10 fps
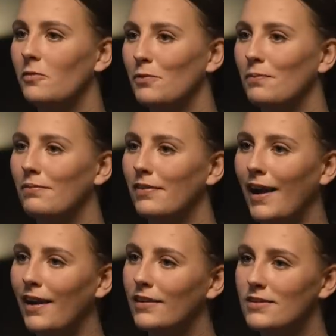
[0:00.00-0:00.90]
him from
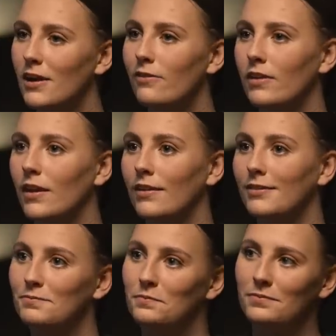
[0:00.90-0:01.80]
that kind of stuff, and
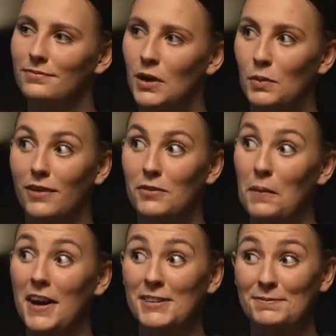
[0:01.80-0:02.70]
then it went on
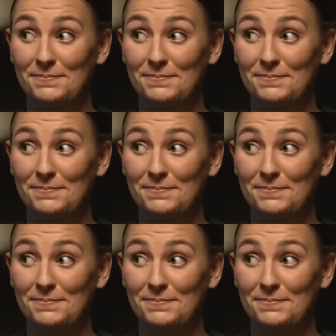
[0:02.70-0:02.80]
from there.